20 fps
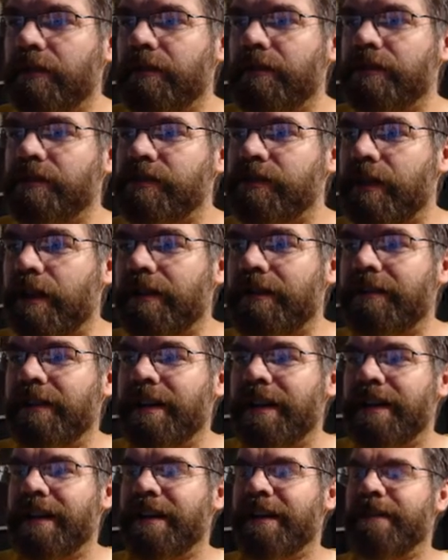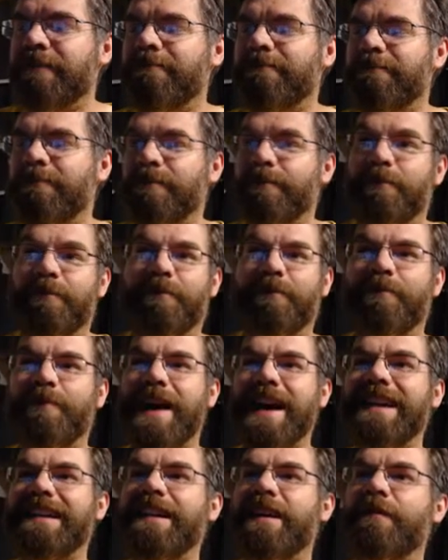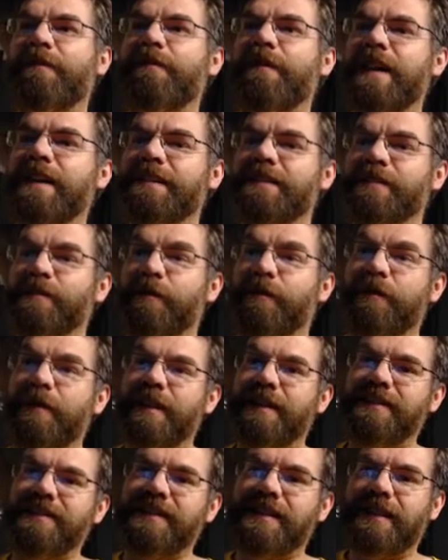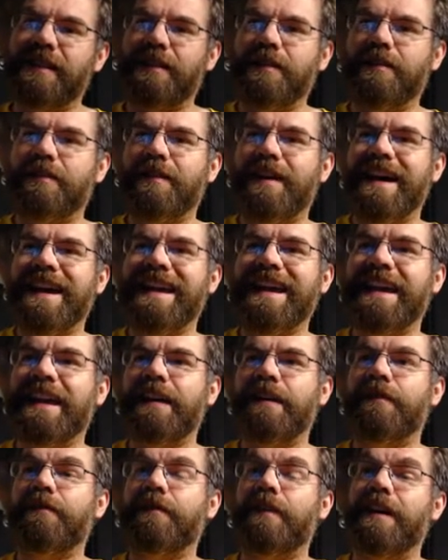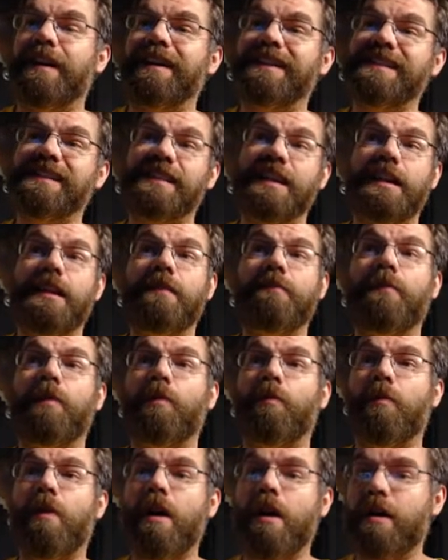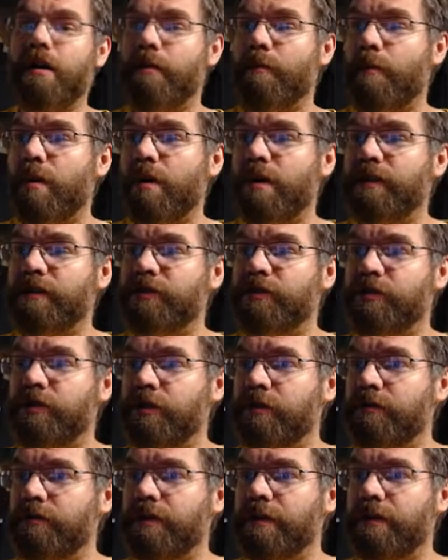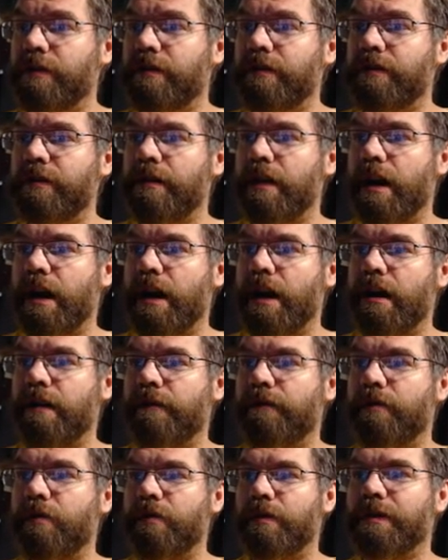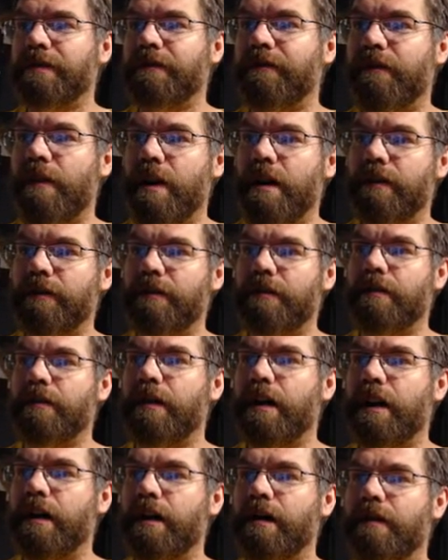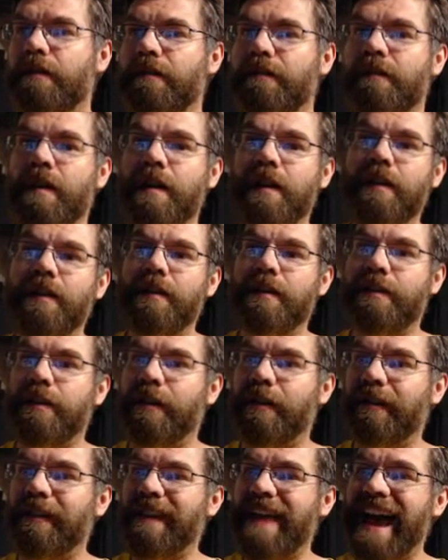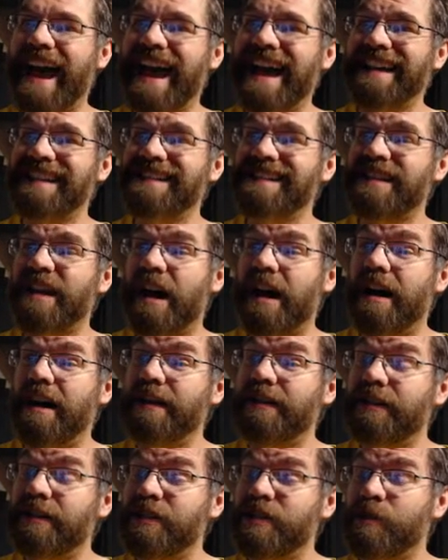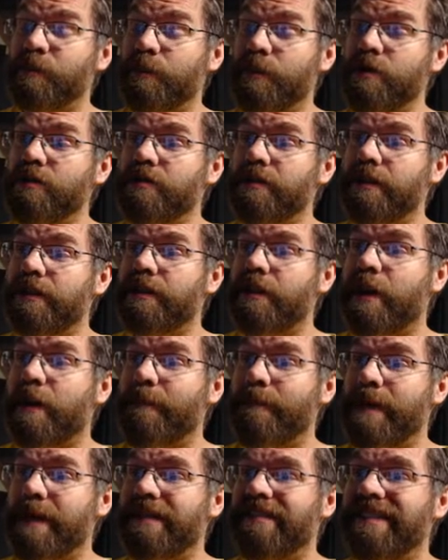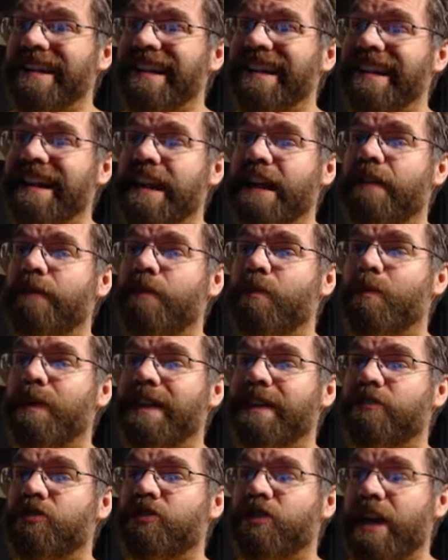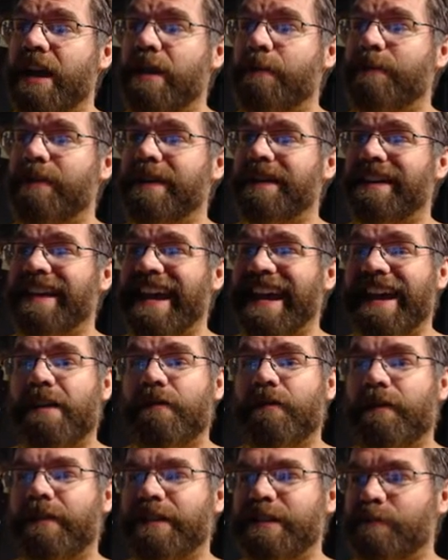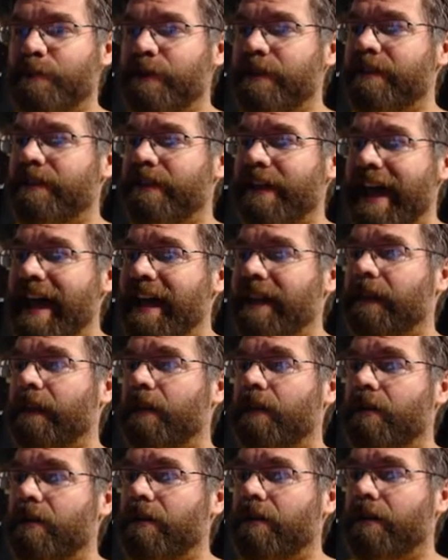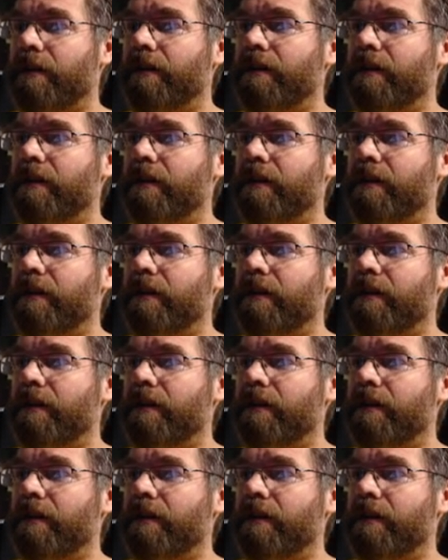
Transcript: Start. Mike on Fights of France here. I have Hasim Rahman Jr., of course, father of the last undisputed American heavyweight champion ever. It's been that long.